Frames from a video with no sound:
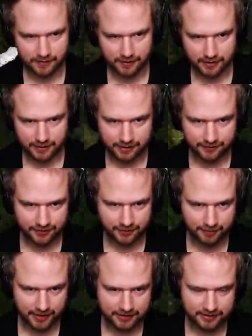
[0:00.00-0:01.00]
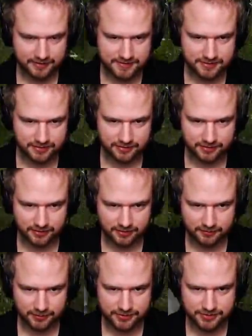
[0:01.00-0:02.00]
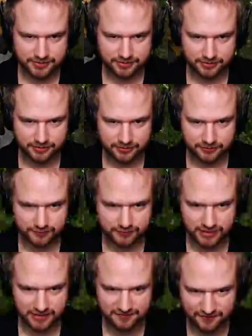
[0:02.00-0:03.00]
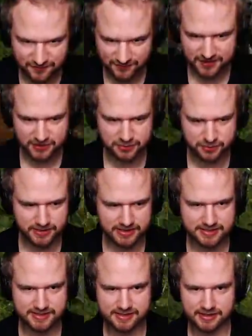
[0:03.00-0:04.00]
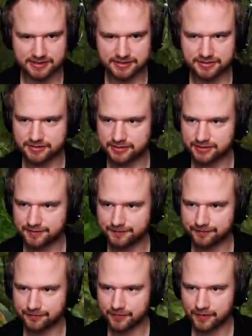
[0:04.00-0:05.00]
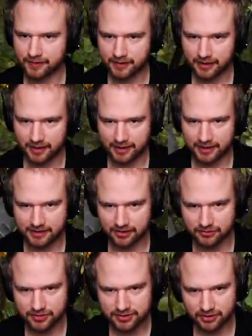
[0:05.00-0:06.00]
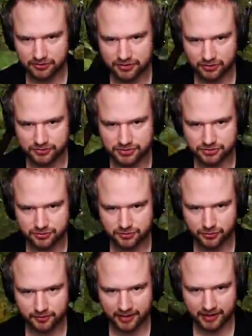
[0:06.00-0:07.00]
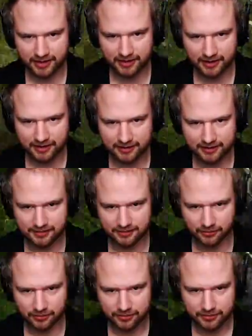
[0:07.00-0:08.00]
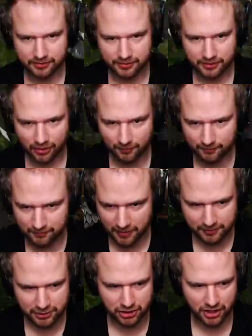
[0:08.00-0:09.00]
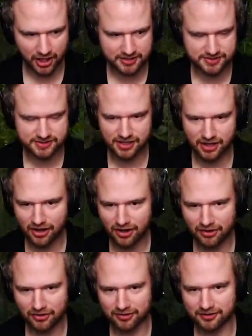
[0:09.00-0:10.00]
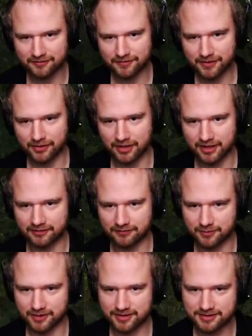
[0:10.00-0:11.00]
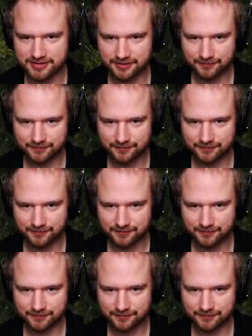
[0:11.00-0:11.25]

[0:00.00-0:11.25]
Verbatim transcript: And the battle is almost over a few minutes later. And only, oh, 2 remain. Can I get a kill? No. Maybe yes. No. Okay, never mind.